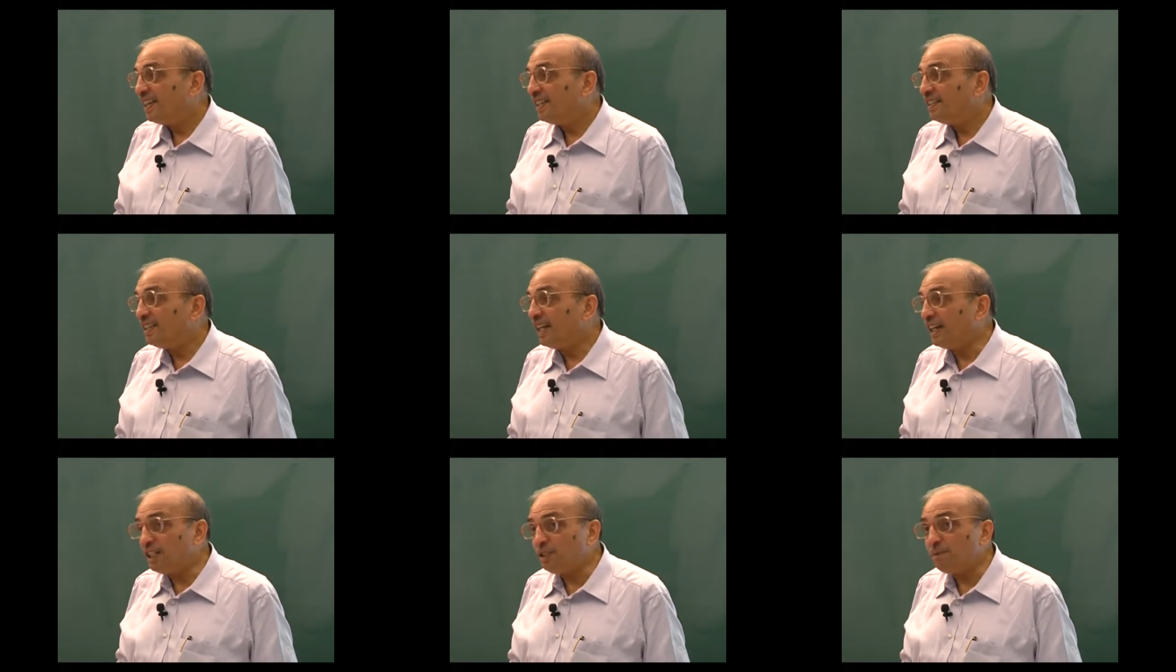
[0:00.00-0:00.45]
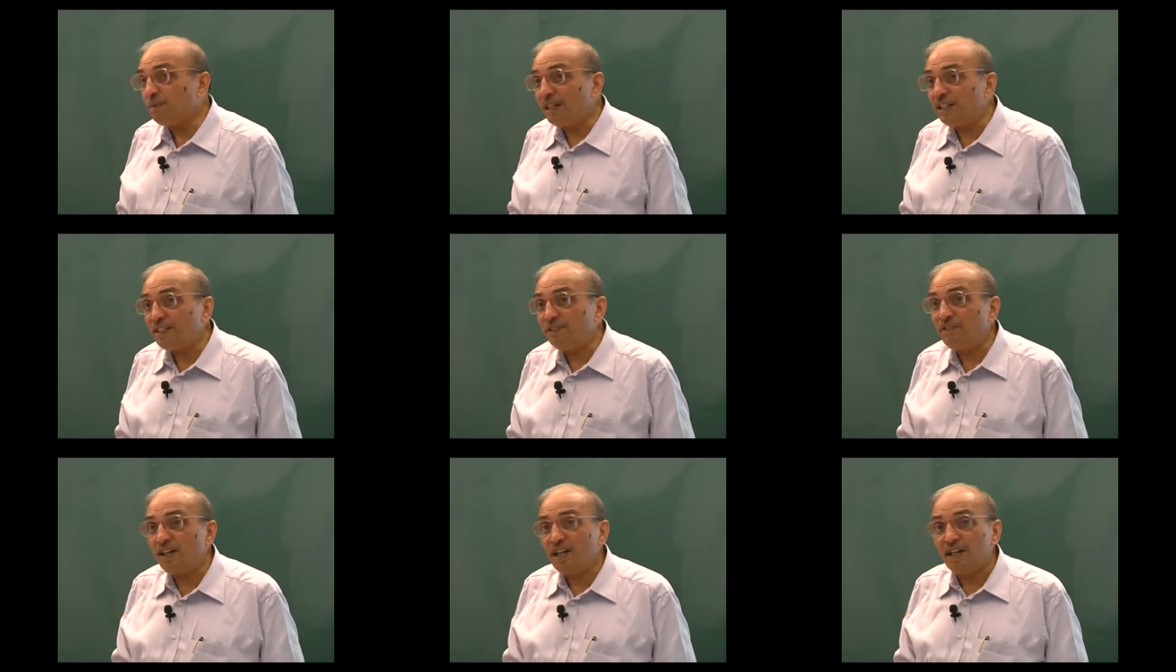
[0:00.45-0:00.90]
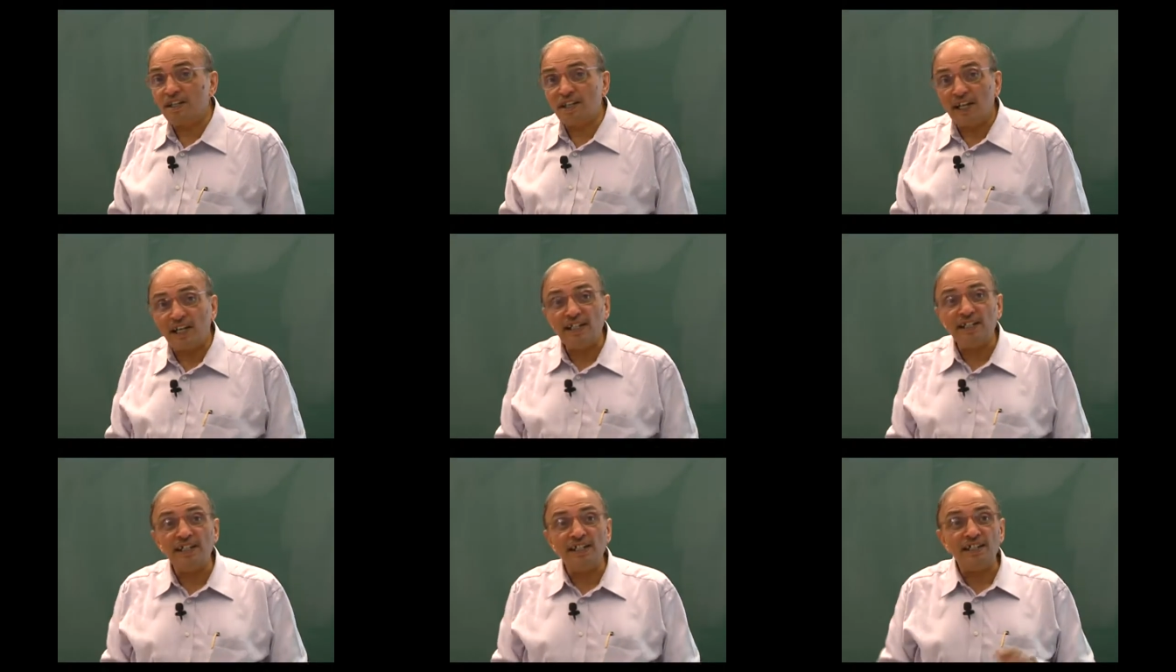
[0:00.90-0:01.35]
That is, by the way, a
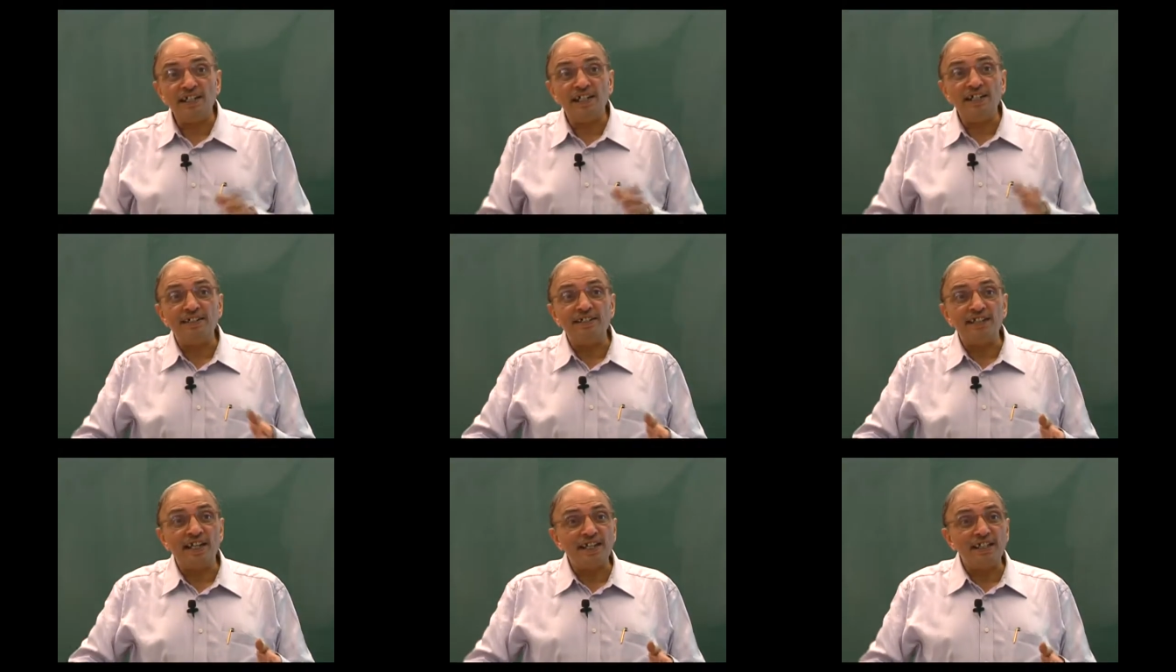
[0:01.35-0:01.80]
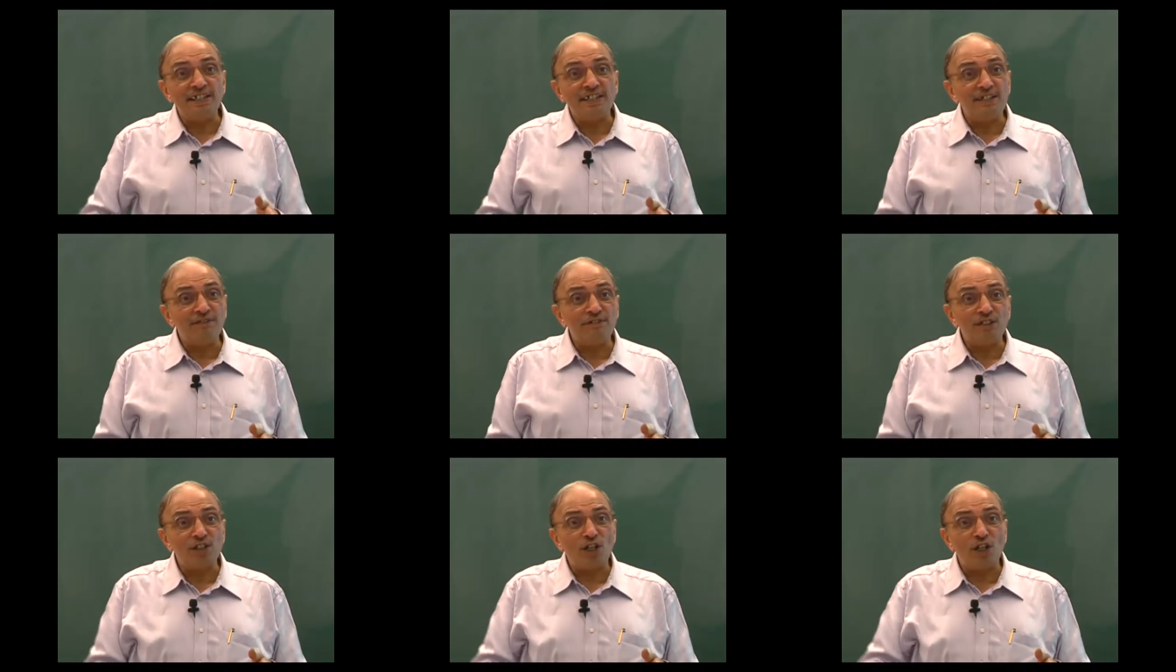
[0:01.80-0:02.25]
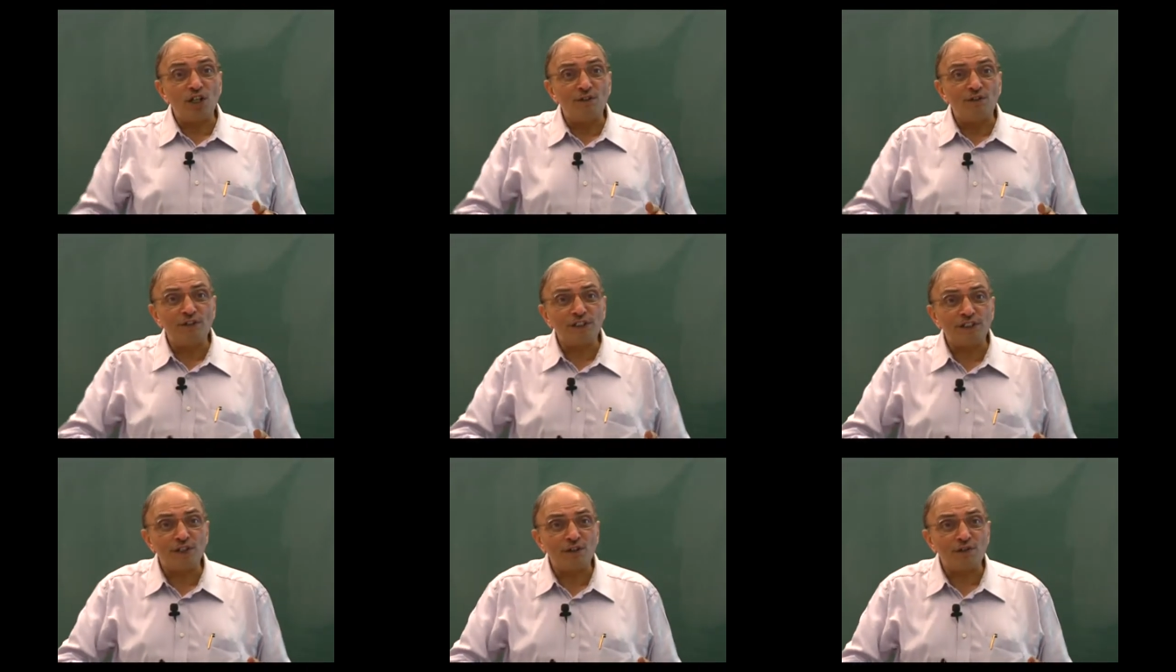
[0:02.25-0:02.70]
great Indian tradition which all
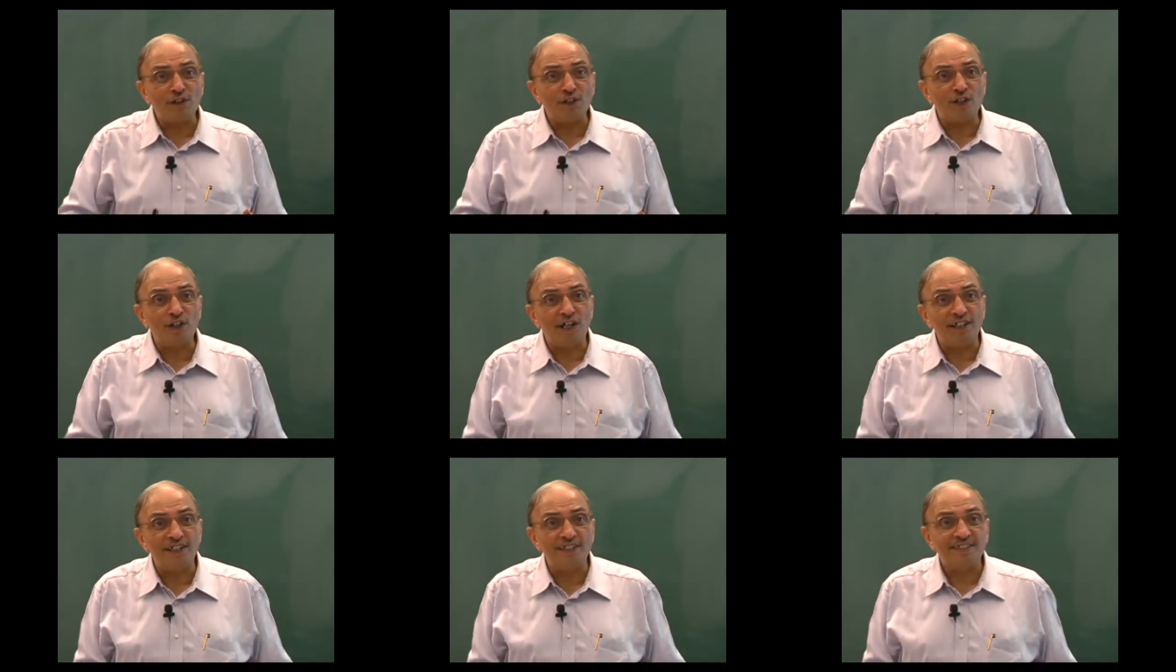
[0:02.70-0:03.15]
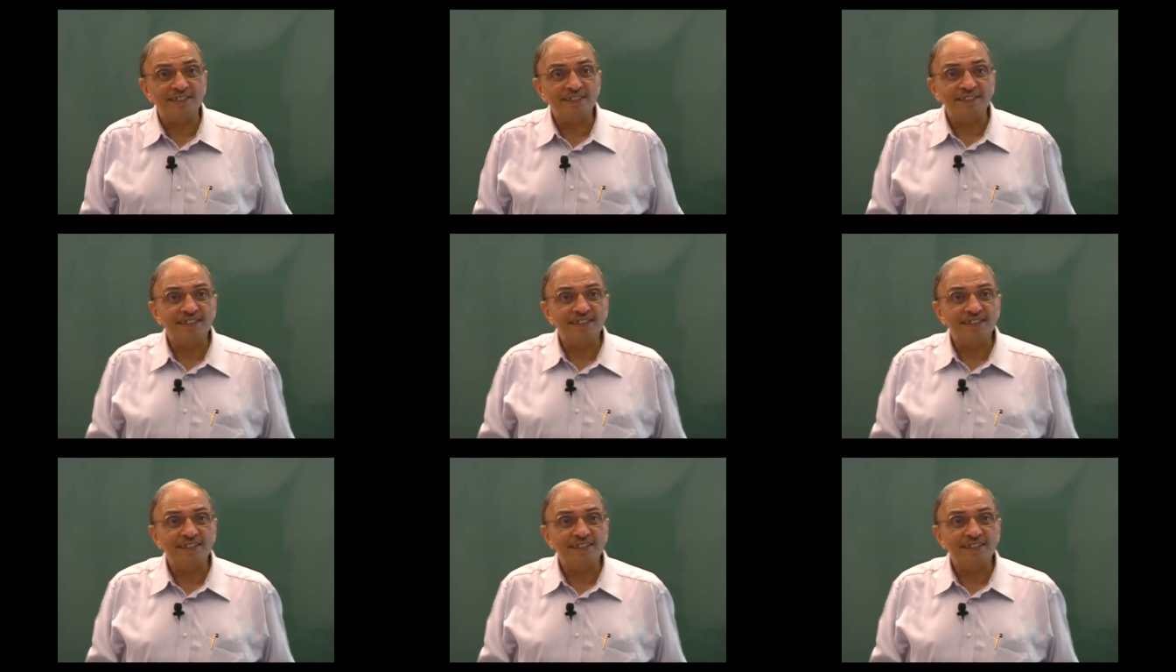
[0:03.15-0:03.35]
of us have forgotten.